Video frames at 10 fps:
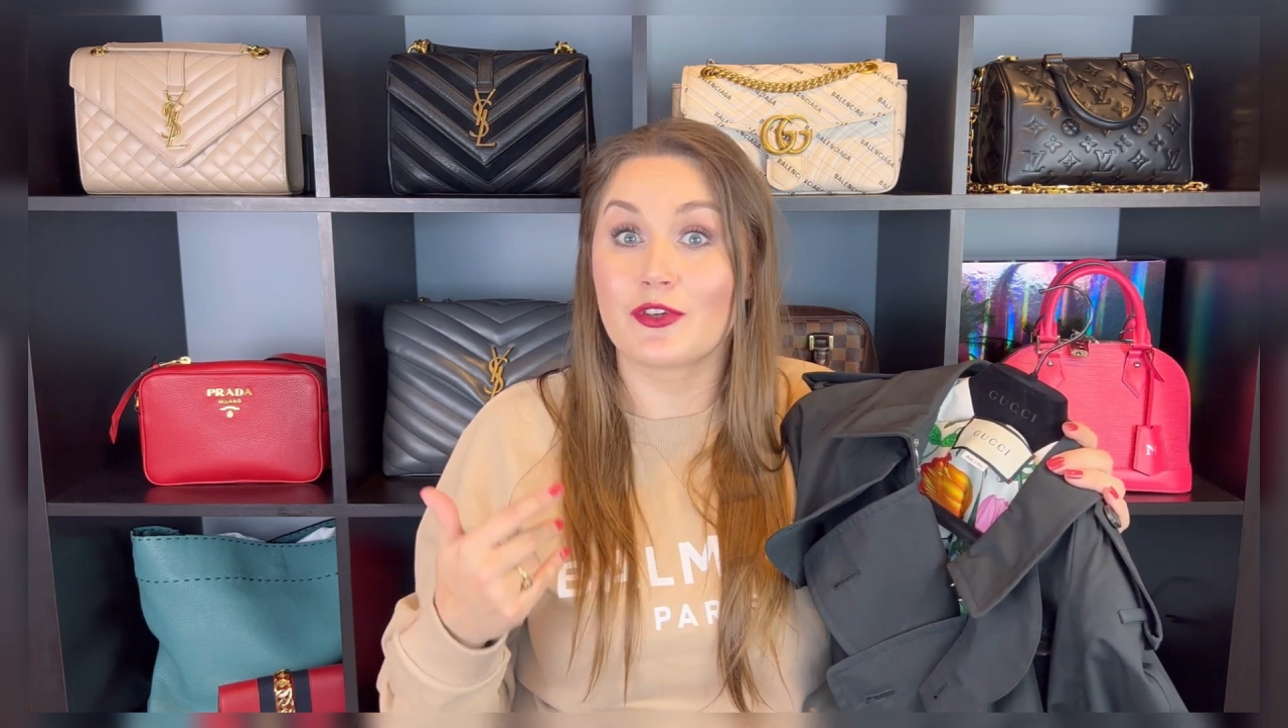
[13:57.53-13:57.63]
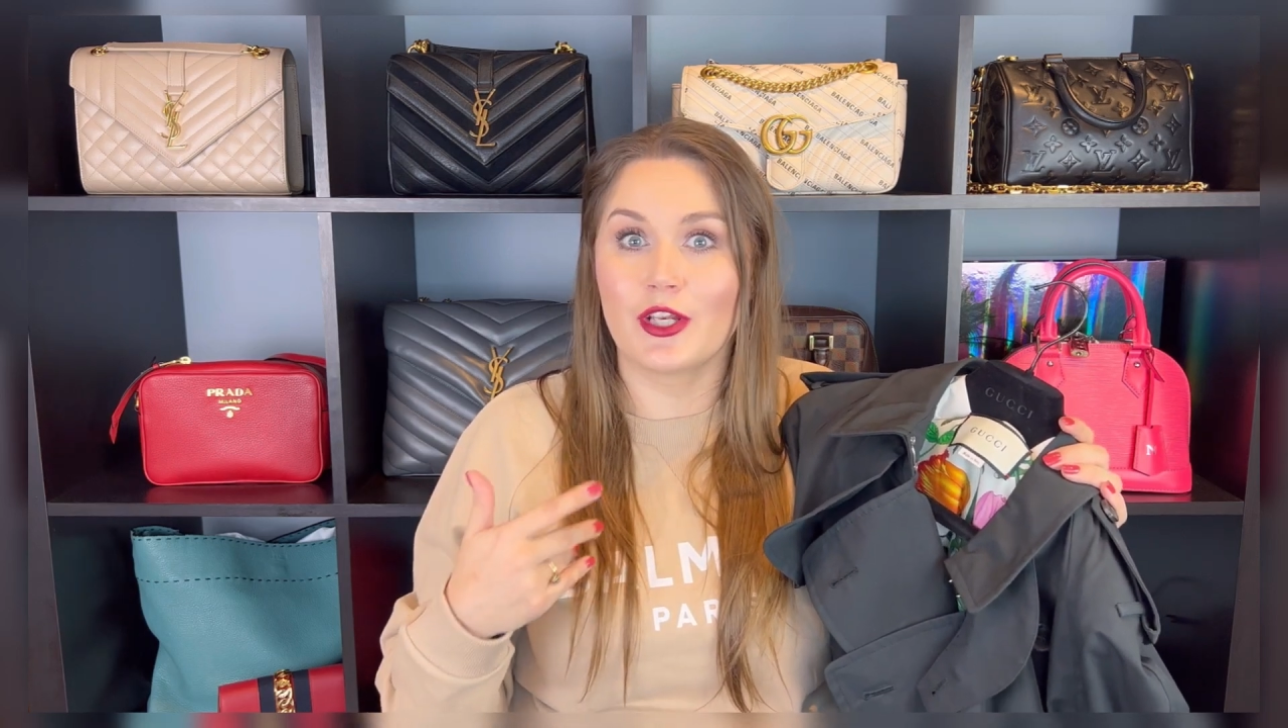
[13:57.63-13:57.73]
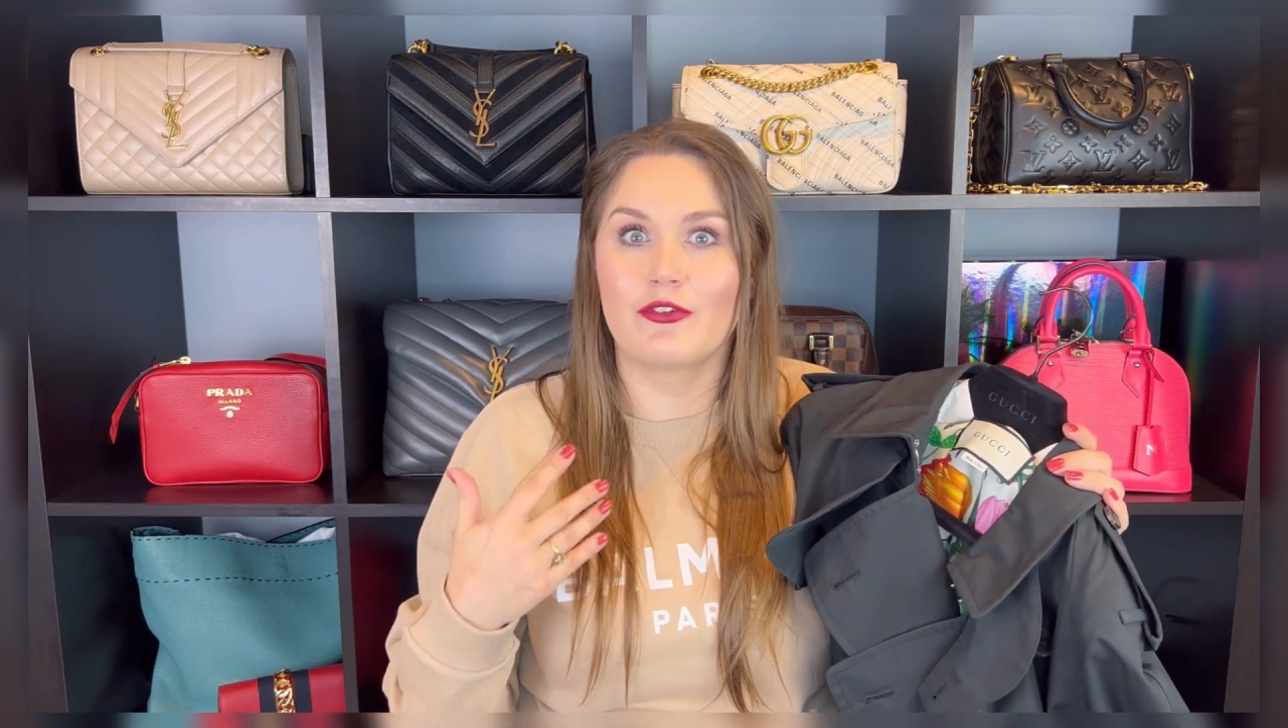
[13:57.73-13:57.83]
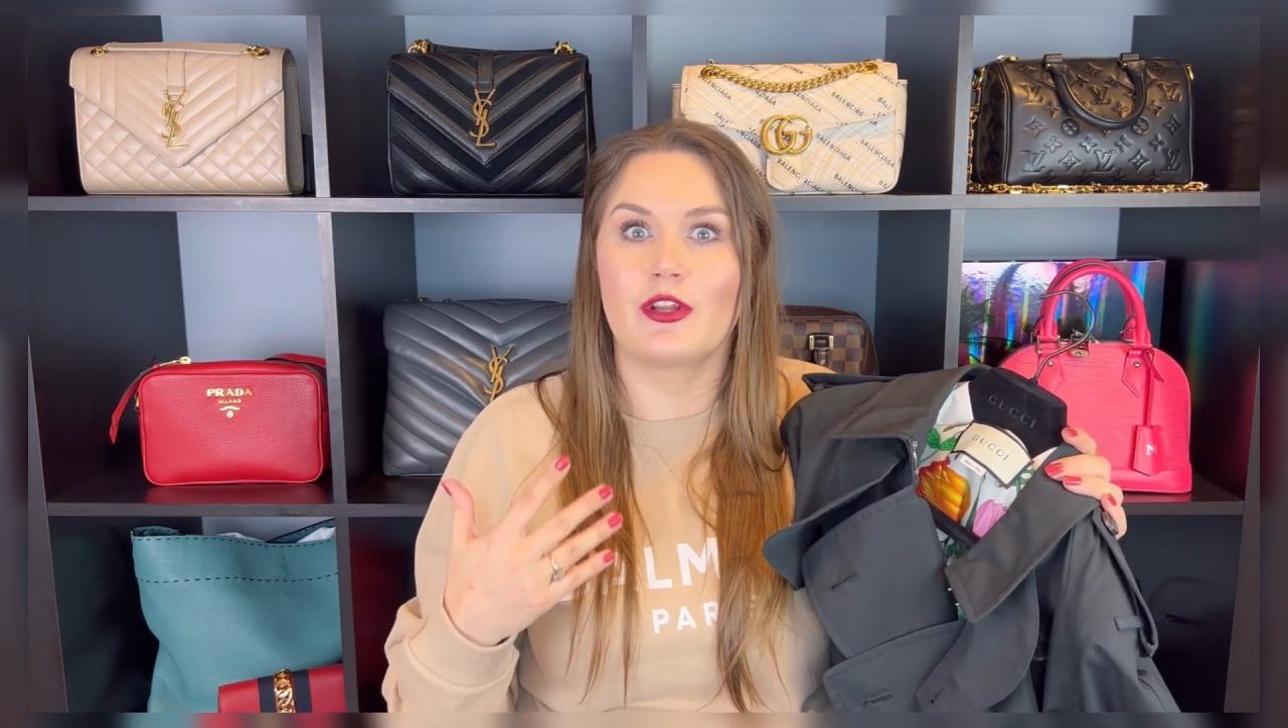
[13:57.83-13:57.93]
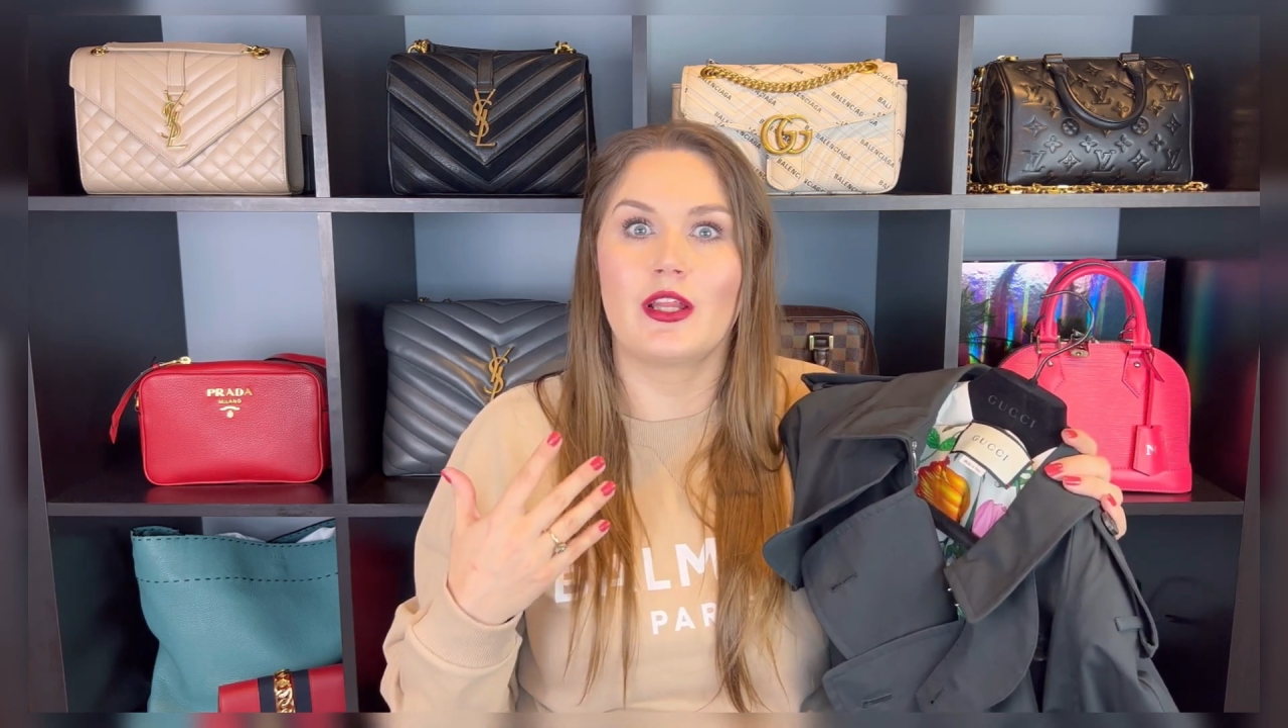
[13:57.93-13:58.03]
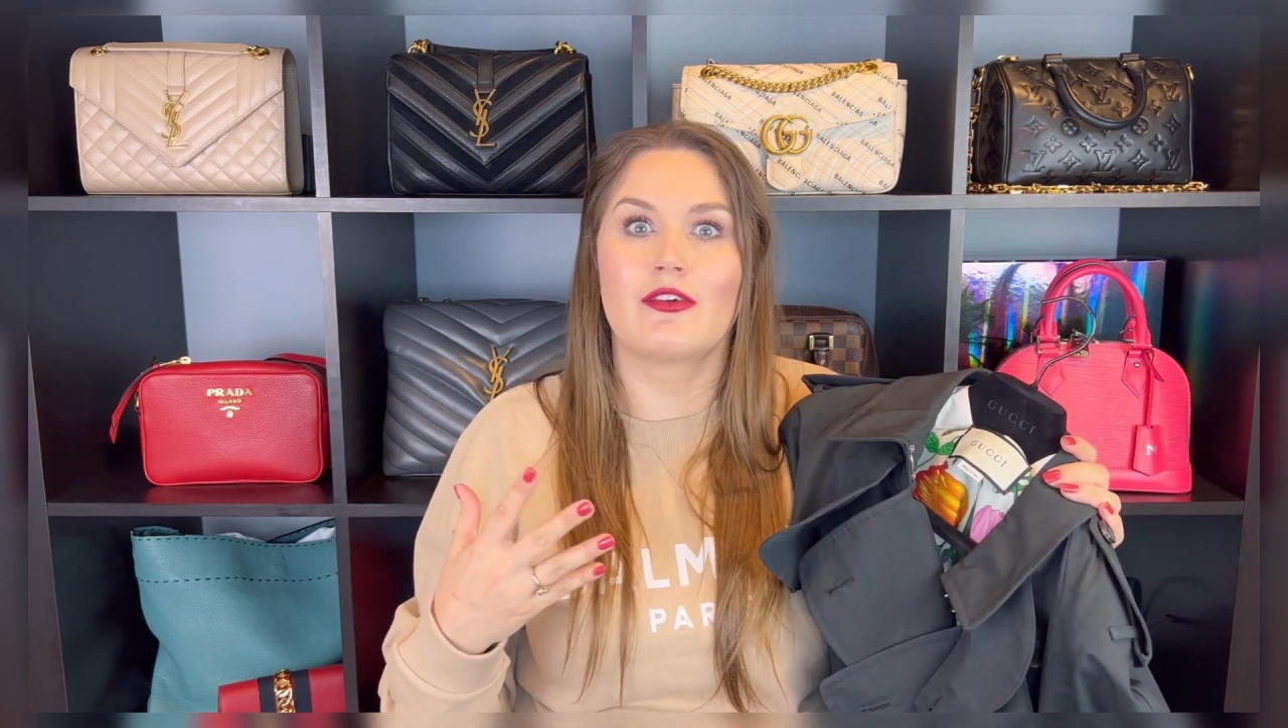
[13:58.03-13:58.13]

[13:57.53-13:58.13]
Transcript: really